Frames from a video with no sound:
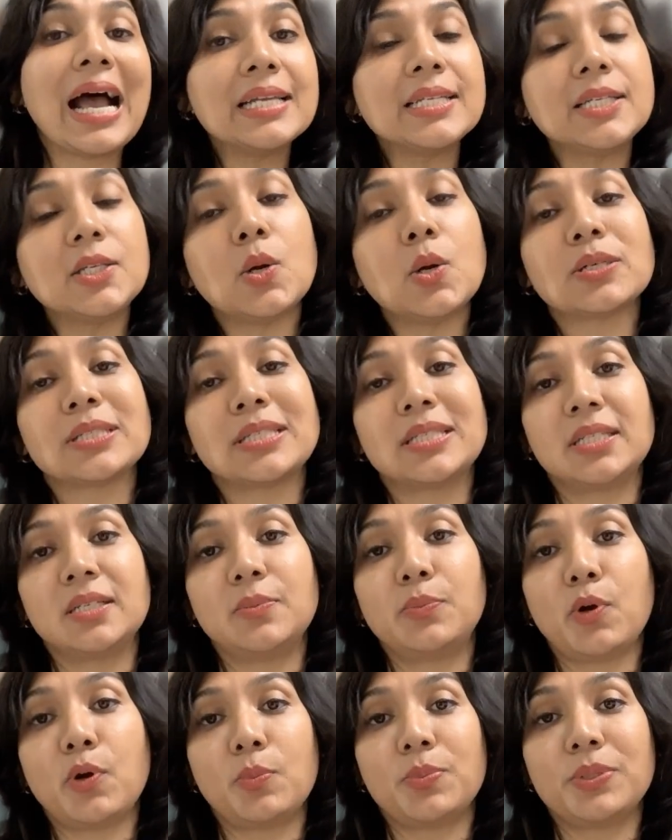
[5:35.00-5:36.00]

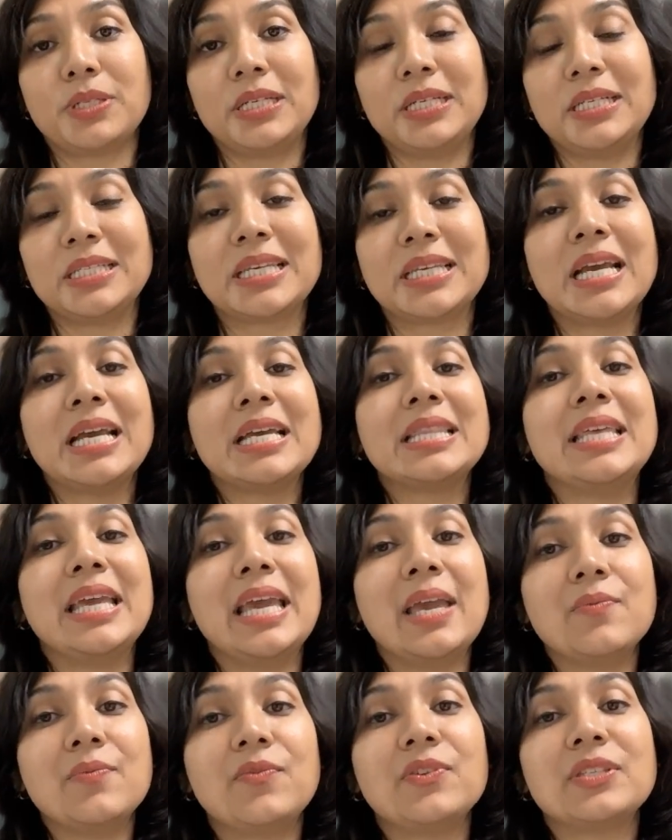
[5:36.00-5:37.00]
antioxidant properties,
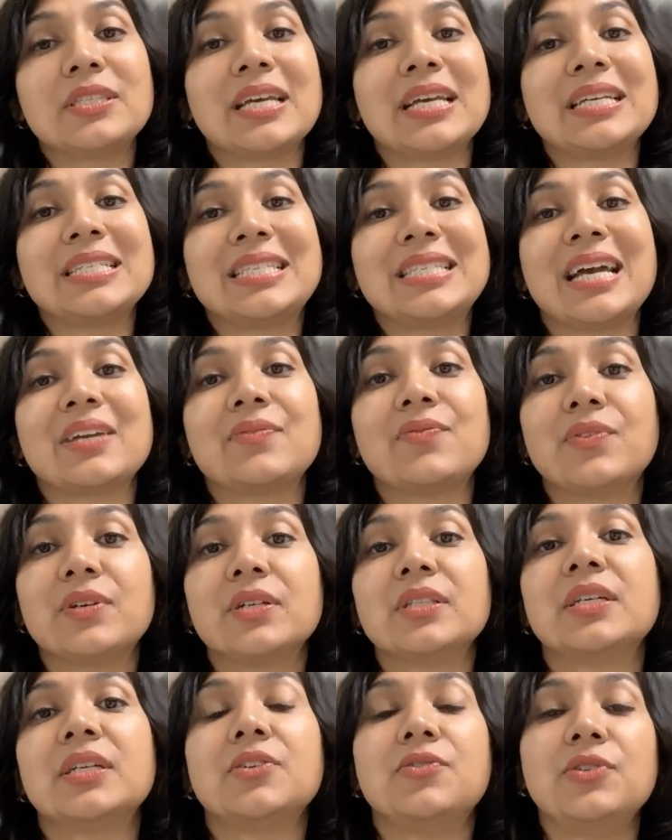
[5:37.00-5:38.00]
they emphasized that
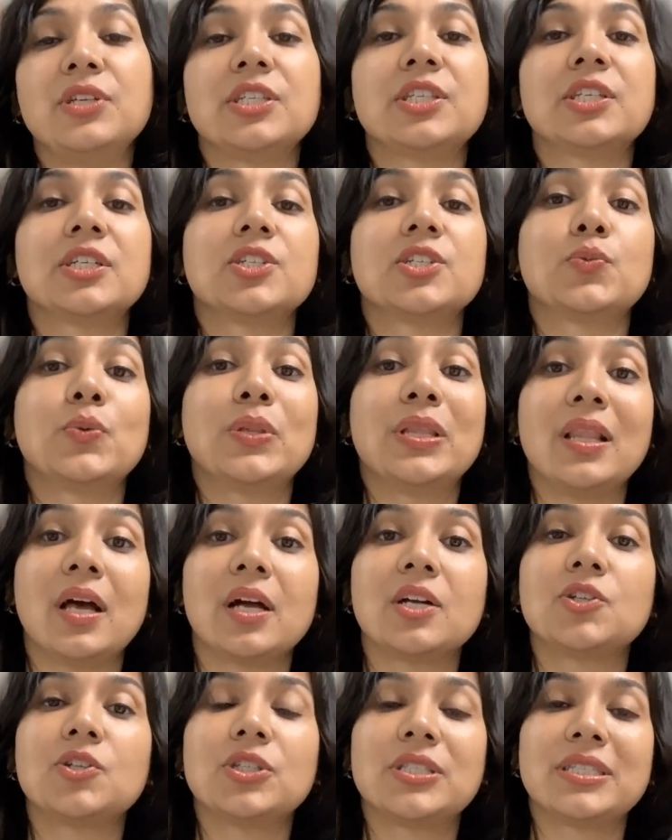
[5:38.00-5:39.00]
further research with
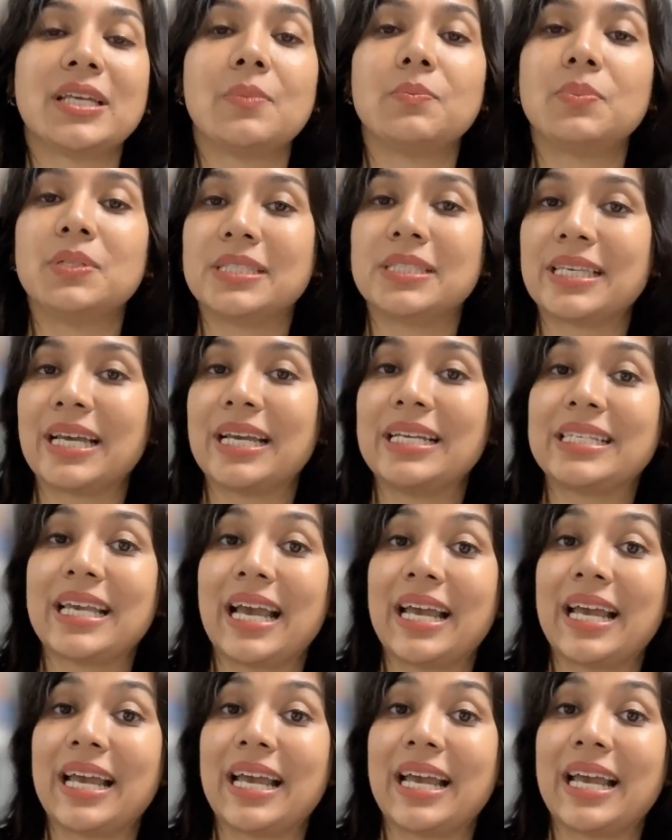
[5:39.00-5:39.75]
larger sample size